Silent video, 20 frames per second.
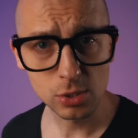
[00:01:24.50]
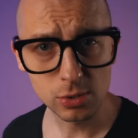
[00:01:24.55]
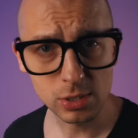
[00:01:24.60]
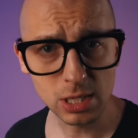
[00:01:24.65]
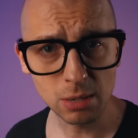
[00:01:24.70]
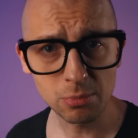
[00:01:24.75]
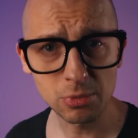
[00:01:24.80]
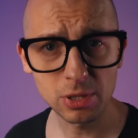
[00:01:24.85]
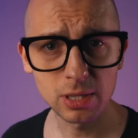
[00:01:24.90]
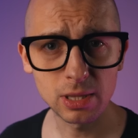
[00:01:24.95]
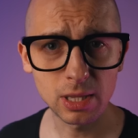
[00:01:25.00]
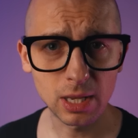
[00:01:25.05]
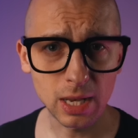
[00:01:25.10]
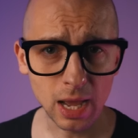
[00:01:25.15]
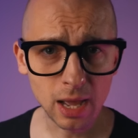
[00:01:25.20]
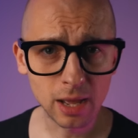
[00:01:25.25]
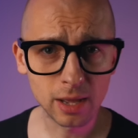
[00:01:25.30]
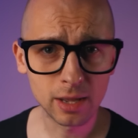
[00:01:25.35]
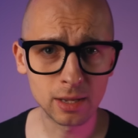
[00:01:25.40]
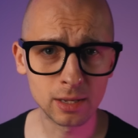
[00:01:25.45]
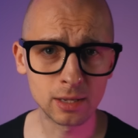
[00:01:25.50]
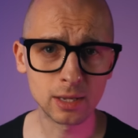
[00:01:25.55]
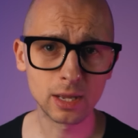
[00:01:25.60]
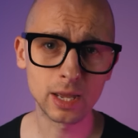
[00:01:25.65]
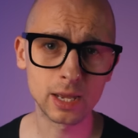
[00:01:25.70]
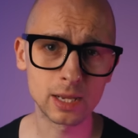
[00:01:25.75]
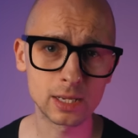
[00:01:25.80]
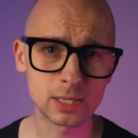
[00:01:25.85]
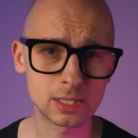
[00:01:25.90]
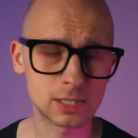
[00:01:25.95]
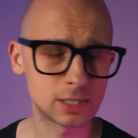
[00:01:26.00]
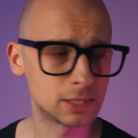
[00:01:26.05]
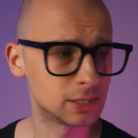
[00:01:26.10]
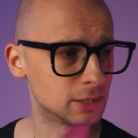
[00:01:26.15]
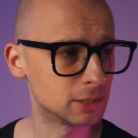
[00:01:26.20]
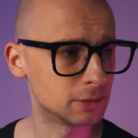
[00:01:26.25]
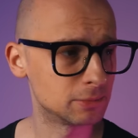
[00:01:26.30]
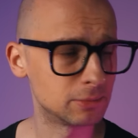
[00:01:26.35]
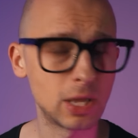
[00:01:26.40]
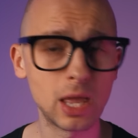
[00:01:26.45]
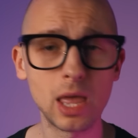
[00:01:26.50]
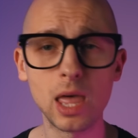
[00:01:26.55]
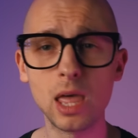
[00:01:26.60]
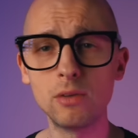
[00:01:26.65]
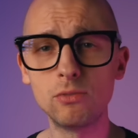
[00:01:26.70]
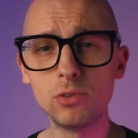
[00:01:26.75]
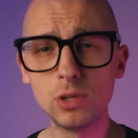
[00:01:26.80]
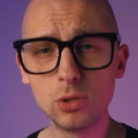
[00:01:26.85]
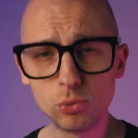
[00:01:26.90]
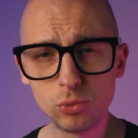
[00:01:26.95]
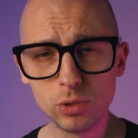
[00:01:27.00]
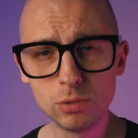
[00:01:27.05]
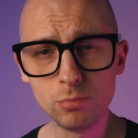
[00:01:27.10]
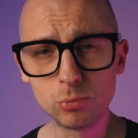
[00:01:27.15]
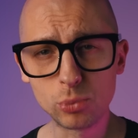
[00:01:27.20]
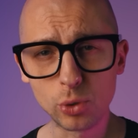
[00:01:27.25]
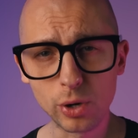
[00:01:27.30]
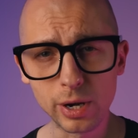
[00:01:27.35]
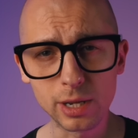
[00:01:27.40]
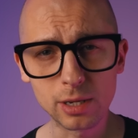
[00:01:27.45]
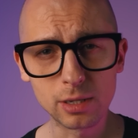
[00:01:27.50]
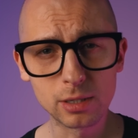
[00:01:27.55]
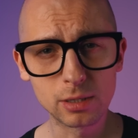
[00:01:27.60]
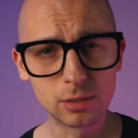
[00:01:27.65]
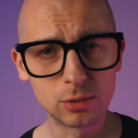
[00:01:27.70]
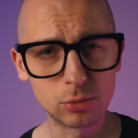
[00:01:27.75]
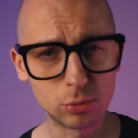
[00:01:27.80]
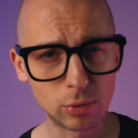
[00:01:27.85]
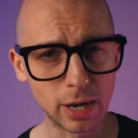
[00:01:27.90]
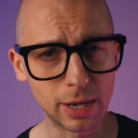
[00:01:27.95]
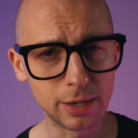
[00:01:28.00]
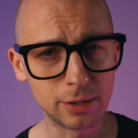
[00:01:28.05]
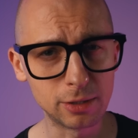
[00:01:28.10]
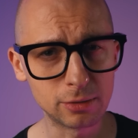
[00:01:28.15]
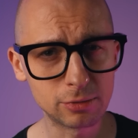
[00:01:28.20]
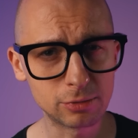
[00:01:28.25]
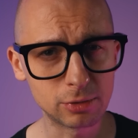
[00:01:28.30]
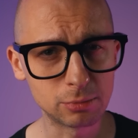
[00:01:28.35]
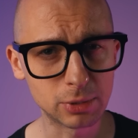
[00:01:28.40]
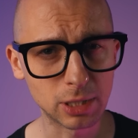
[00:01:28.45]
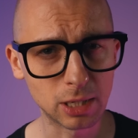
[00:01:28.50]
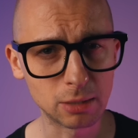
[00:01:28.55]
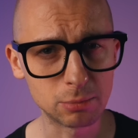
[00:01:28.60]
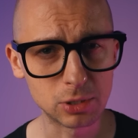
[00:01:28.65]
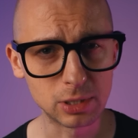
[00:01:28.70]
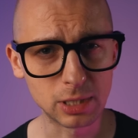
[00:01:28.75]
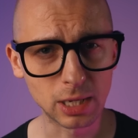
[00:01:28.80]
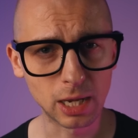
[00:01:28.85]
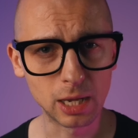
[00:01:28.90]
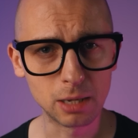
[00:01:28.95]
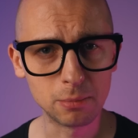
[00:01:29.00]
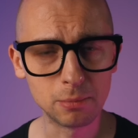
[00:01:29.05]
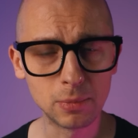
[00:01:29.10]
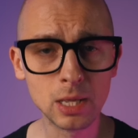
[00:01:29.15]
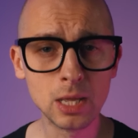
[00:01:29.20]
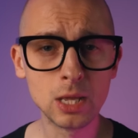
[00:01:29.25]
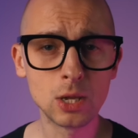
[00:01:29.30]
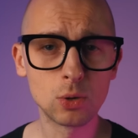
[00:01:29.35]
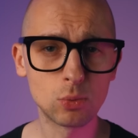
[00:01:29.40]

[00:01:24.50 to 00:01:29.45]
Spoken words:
So something that I, as a heavy rim brake rider from time to time,